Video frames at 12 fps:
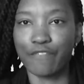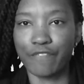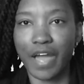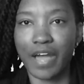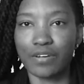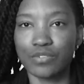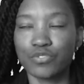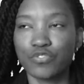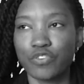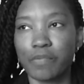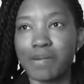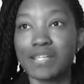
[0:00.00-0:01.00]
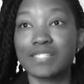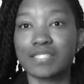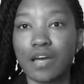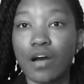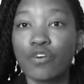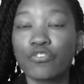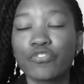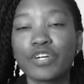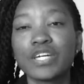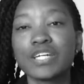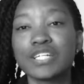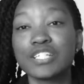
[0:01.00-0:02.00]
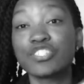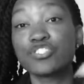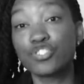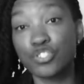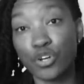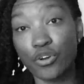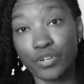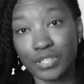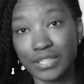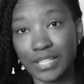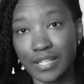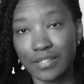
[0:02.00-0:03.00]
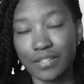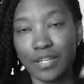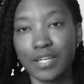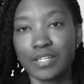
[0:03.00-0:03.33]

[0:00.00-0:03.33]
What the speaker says: found for myself, is journaling.